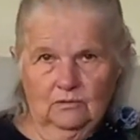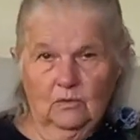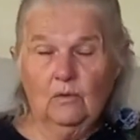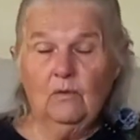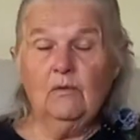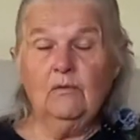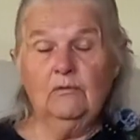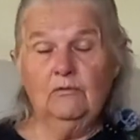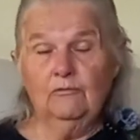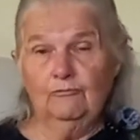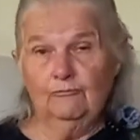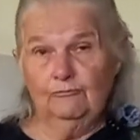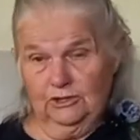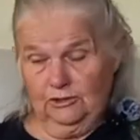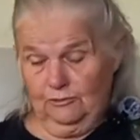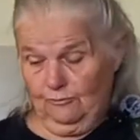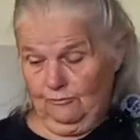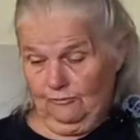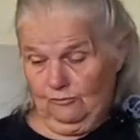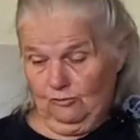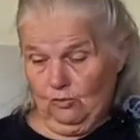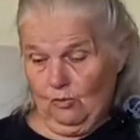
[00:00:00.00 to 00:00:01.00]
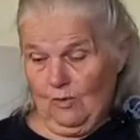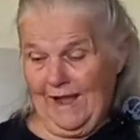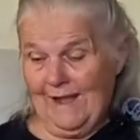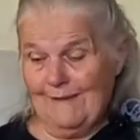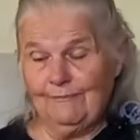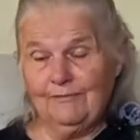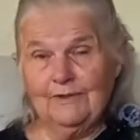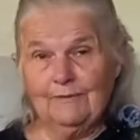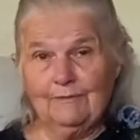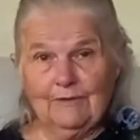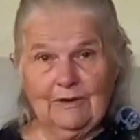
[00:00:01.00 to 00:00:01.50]
Or just
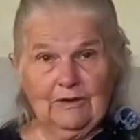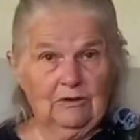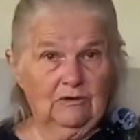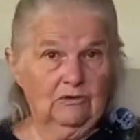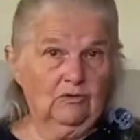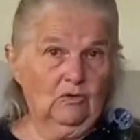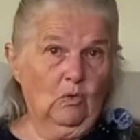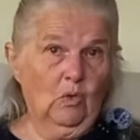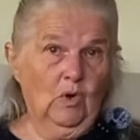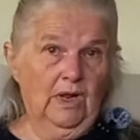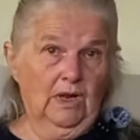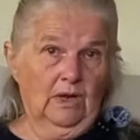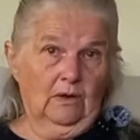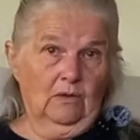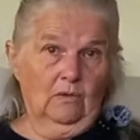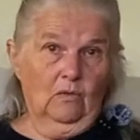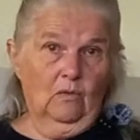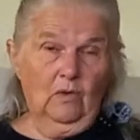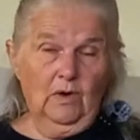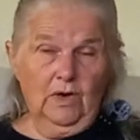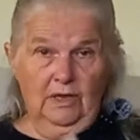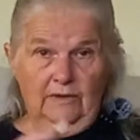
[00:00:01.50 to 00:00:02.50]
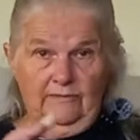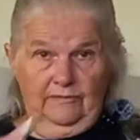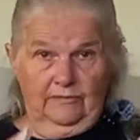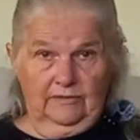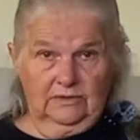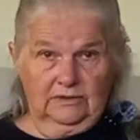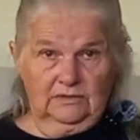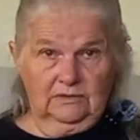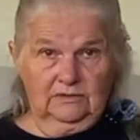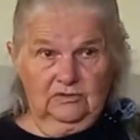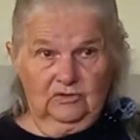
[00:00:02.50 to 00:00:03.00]
wipe them up, oil all over
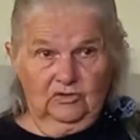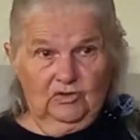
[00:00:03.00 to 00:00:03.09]
it.